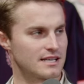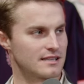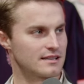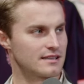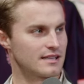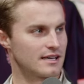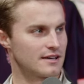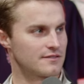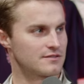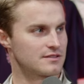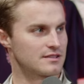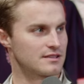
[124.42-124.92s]

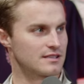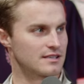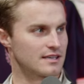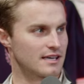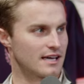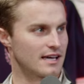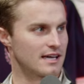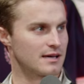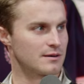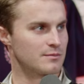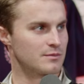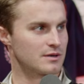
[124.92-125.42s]
left in the
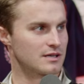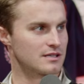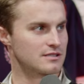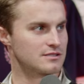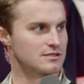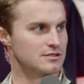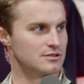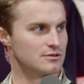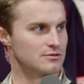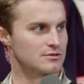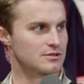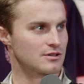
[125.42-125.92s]
game
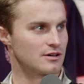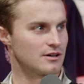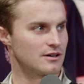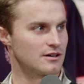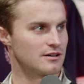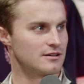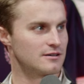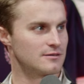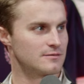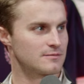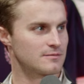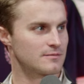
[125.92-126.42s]
against
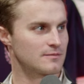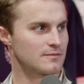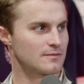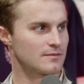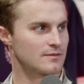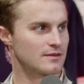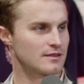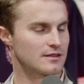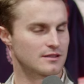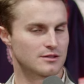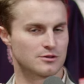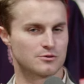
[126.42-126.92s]
Utah.
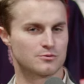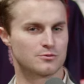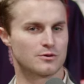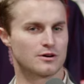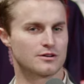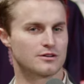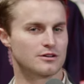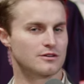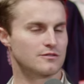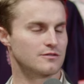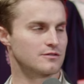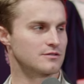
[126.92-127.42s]
You
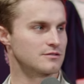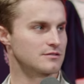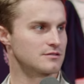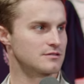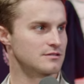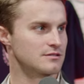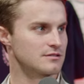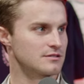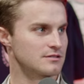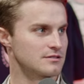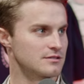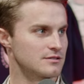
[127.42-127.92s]
run over
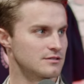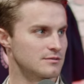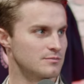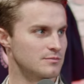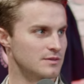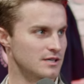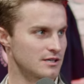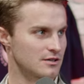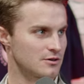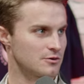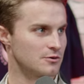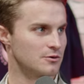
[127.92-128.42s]
to the
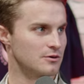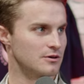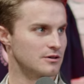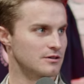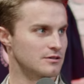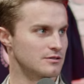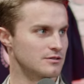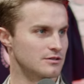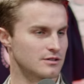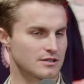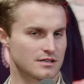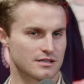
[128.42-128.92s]

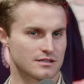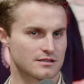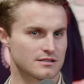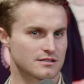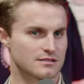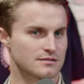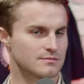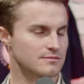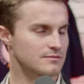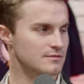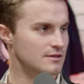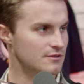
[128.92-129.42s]
midcourt, look at
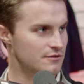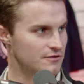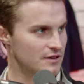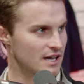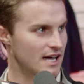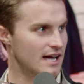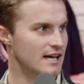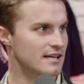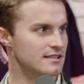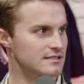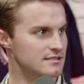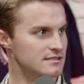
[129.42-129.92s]
the
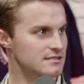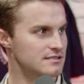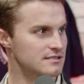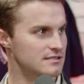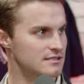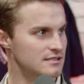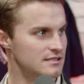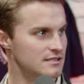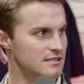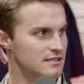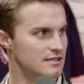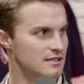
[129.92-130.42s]
fans.
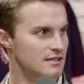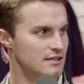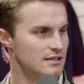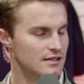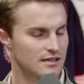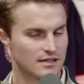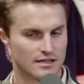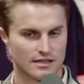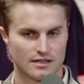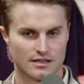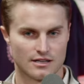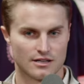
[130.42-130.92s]

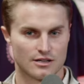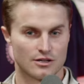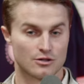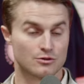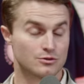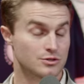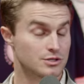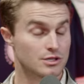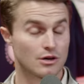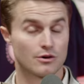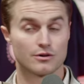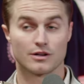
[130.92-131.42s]
Who
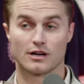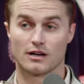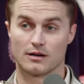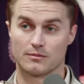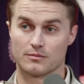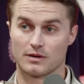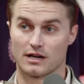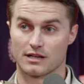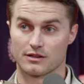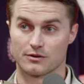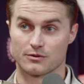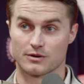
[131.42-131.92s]
showed up,
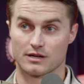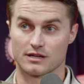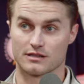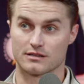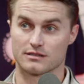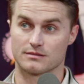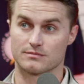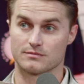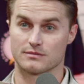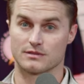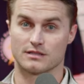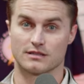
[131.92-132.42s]
by the way,
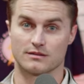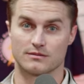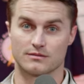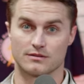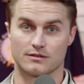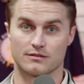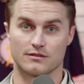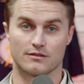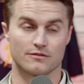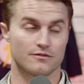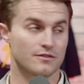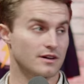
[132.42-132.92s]

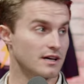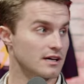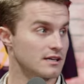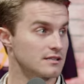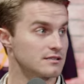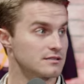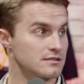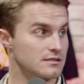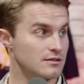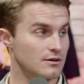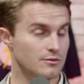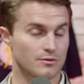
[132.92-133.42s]
the
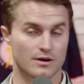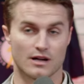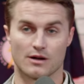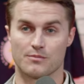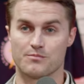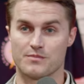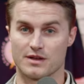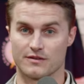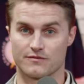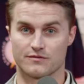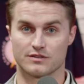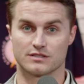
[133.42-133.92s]
fans
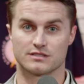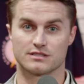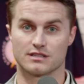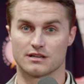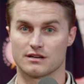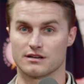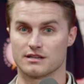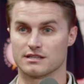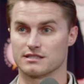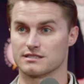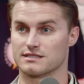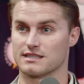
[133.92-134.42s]
around Memphis
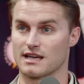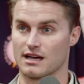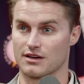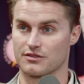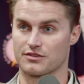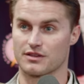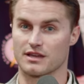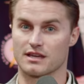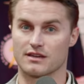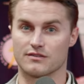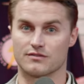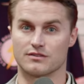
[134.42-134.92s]
area,
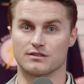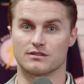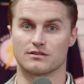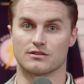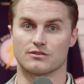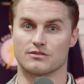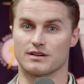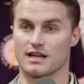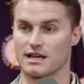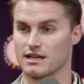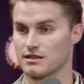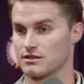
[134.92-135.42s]
South Haven,
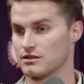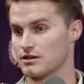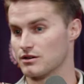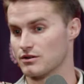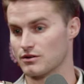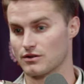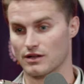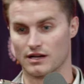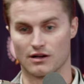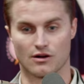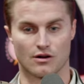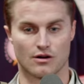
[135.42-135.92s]

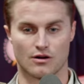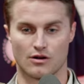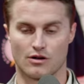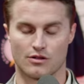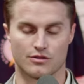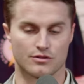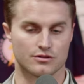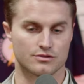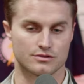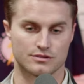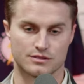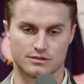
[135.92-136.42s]
Hernando, like all
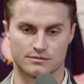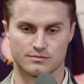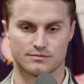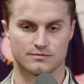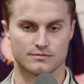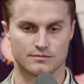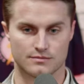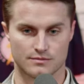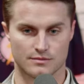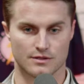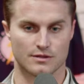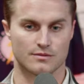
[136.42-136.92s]
those,
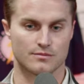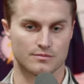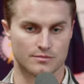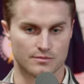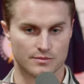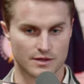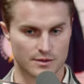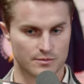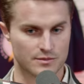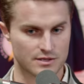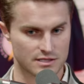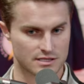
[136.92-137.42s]

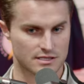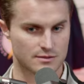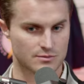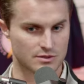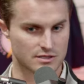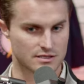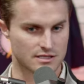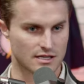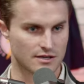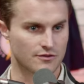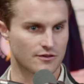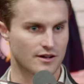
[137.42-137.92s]
the Mississippi
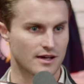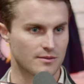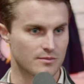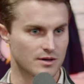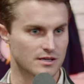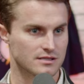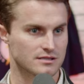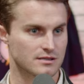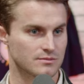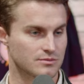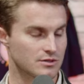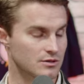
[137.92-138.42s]
State fan
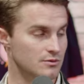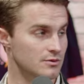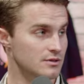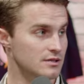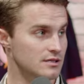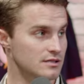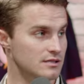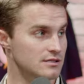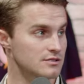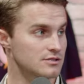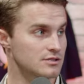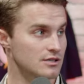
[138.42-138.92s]
base up there
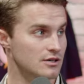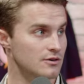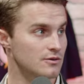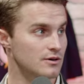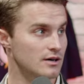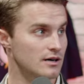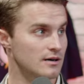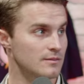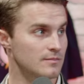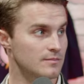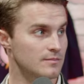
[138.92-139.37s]
really did show up.